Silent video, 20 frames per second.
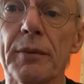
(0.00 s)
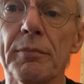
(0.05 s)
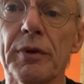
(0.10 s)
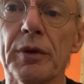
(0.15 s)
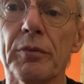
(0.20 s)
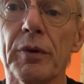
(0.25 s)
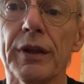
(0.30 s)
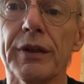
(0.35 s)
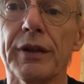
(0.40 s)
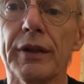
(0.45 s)
happy
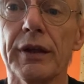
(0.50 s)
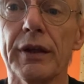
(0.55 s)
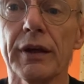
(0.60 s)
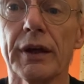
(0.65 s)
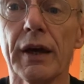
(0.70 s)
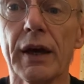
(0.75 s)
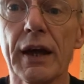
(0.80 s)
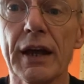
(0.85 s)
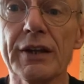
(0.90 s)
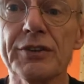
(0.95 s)
with.
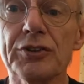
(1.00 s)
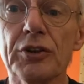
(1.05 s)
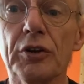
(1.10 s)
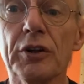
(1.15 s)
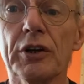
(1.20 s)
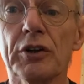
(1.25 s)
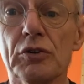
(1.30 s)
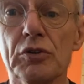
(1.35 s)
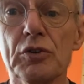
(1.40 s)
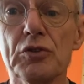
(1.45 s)
It's not
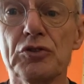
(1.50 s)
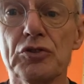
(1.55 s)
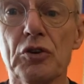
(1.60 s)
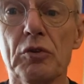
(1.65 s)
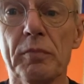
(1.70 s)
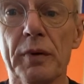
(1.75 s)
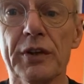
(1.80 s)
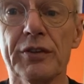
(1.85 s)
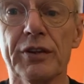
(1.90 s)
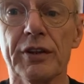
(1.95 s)
the crucial
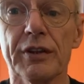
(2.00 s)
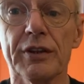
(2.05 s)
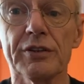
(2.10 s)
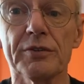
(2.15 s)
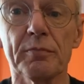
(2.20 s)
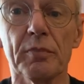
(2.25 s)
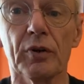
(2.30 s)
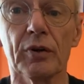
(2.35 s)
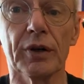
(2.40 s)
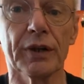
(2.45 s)
bit at this
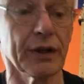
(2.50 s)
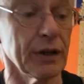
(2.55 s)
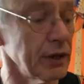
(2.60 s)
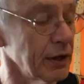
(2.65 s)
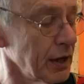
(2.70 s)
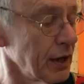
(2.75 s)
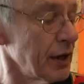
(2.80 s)
point.